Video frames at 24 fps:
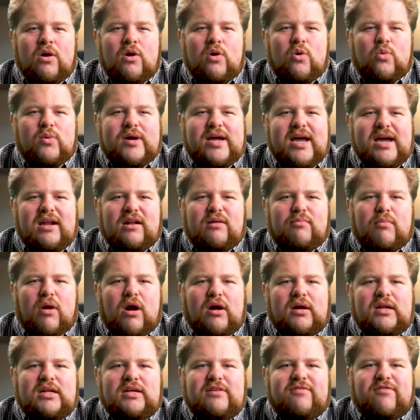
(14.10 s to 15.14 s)
We handle
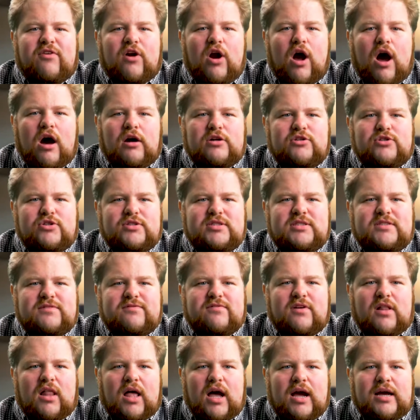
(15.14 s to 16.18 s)
marketing for hundreds of
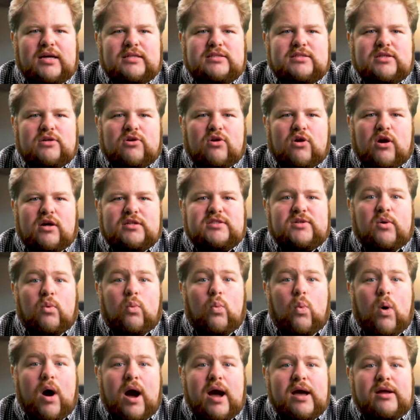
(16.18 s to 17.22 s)
clients across a
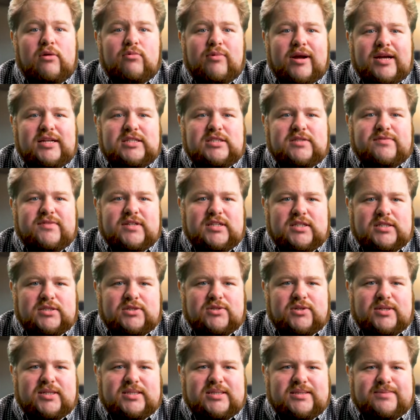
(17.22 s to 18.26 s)
wide range of
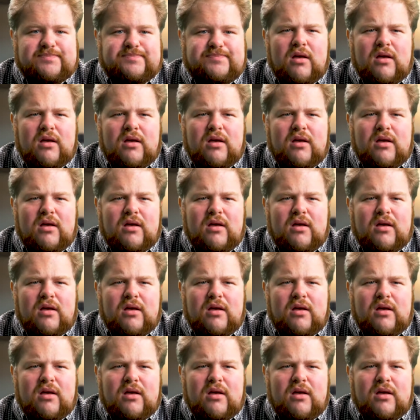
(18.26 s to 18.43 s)
industries.